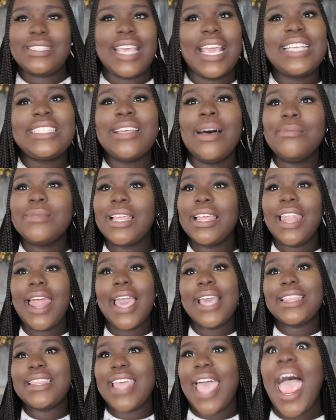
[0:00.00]
Say something
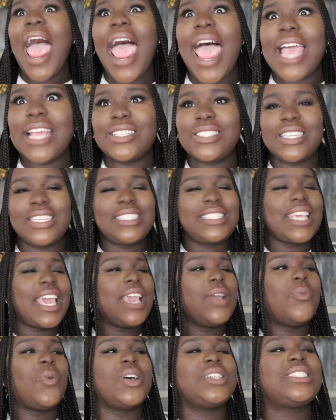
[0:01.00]
like that. Just
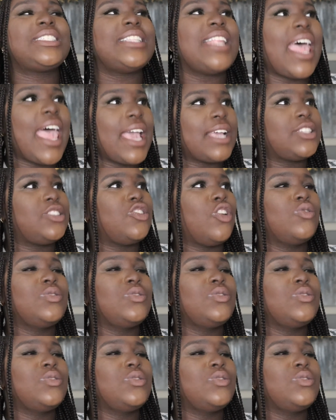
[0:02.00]
say, what's next?